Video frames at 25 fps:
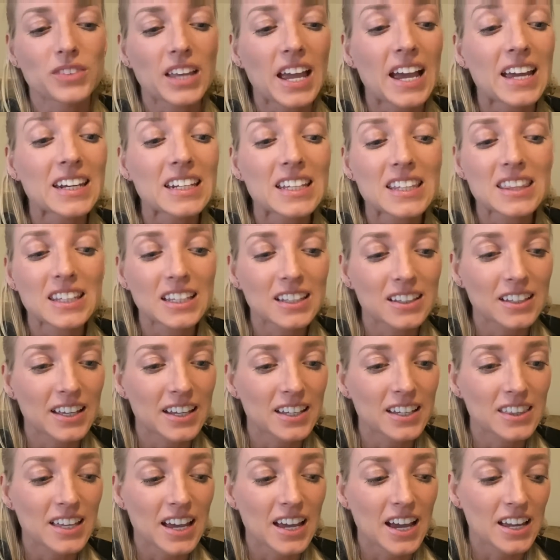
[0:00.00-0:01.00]
anything
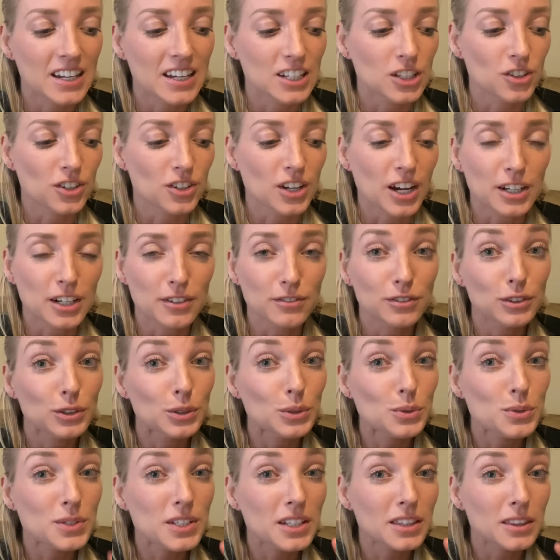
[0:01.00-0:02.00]
like that. You're kind of
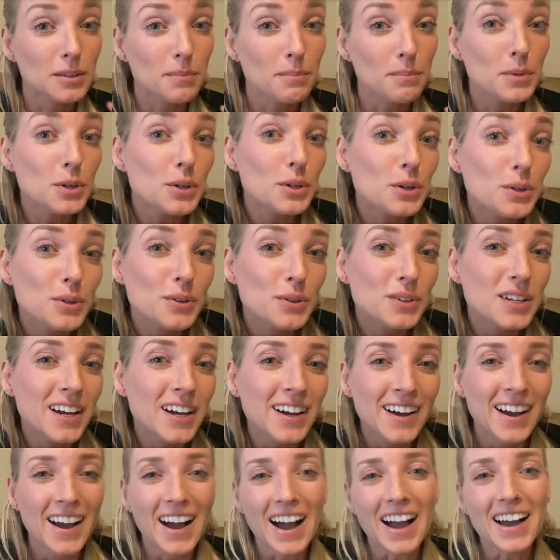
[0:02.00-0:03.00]
losing the mood,
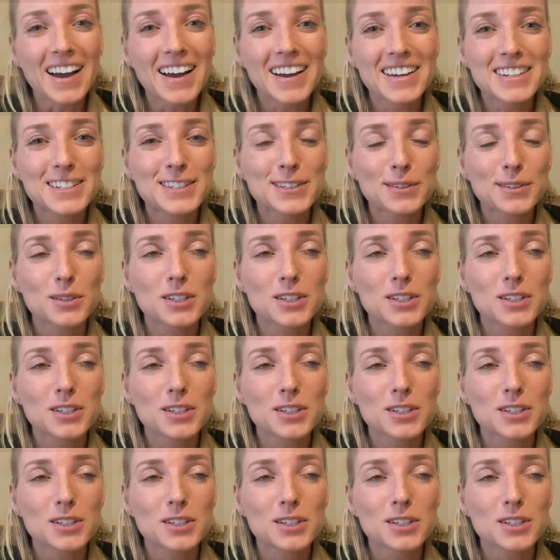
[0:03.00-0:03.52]
so to